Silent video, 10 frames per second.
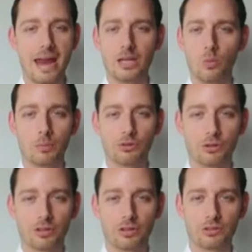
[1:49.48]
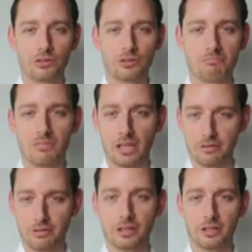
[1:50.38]
any web service, like
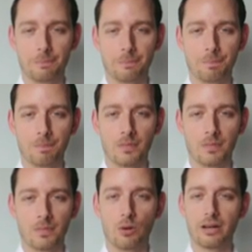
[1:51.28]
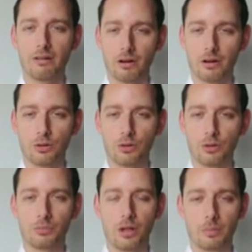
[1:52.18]
Flickr, or add articles
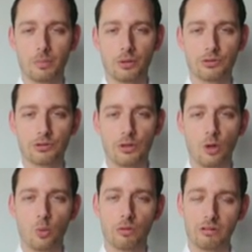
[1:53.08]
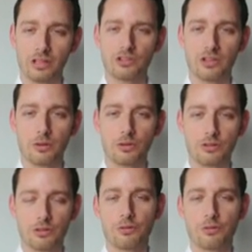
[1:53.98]
and blog posts with links out
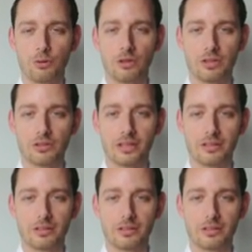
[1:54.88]
to the full content.